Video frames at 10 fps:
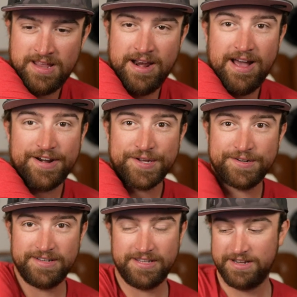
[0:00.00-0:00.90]
a
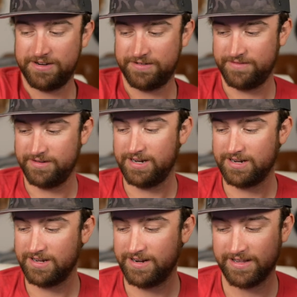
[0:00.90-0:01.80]
good year for
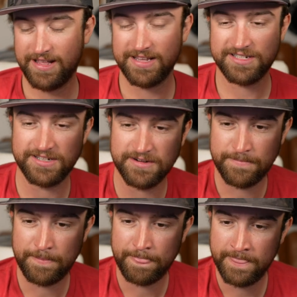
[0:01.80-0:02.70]
duck hunting last year.
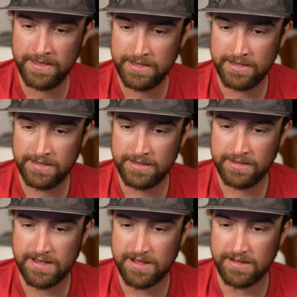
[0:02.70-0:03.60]

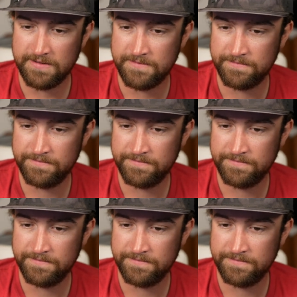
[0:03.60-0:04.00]
Um,